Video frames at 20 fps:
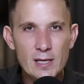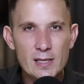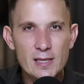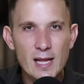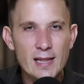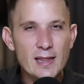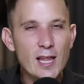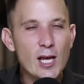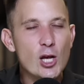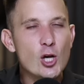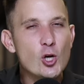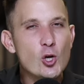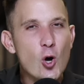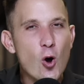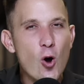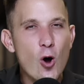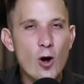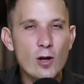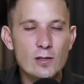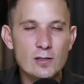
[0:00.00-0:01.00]
that they
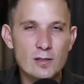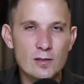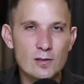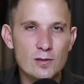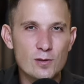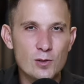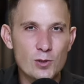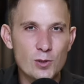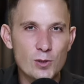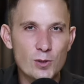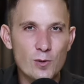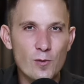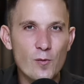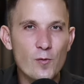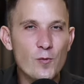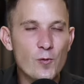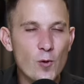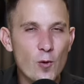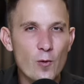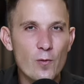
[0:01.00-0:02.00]
can't do
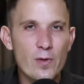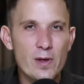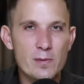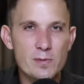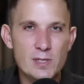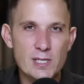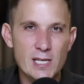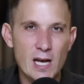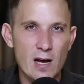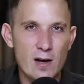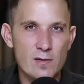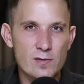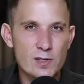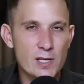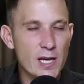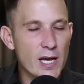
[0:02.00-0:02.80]
for themselves.